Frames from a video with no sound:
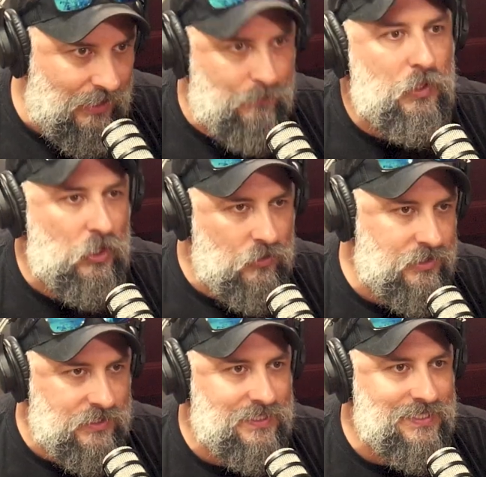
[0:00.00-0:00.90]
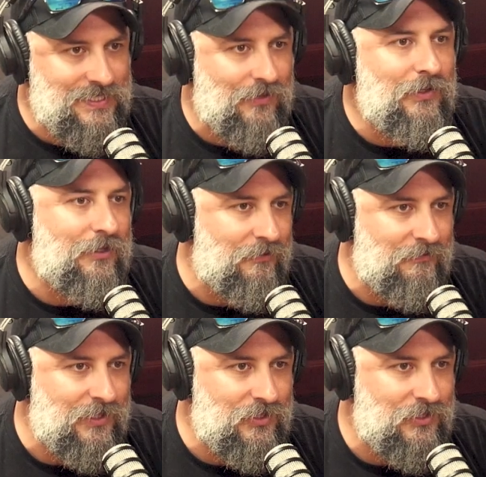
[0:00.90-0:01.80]
And it poses as a cleaner
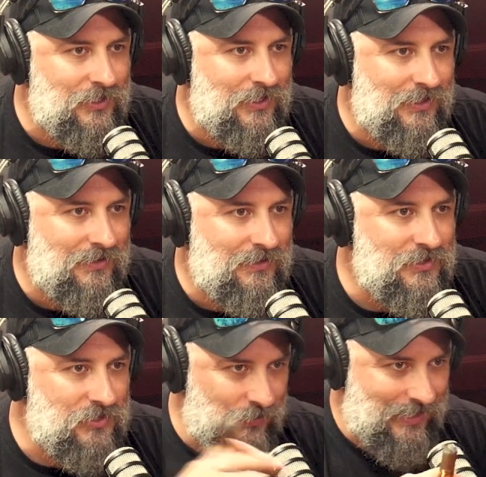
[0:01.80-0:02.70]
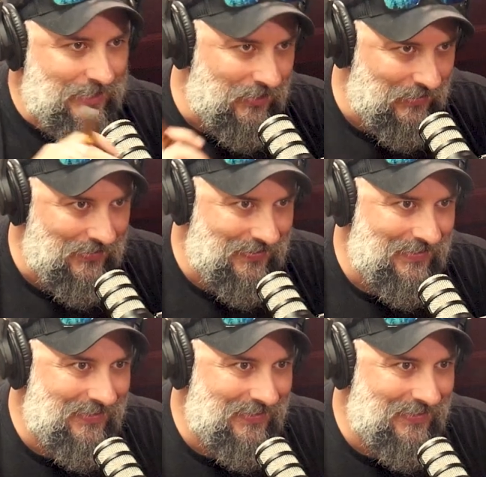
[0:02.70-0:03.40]
fish so it can hunt.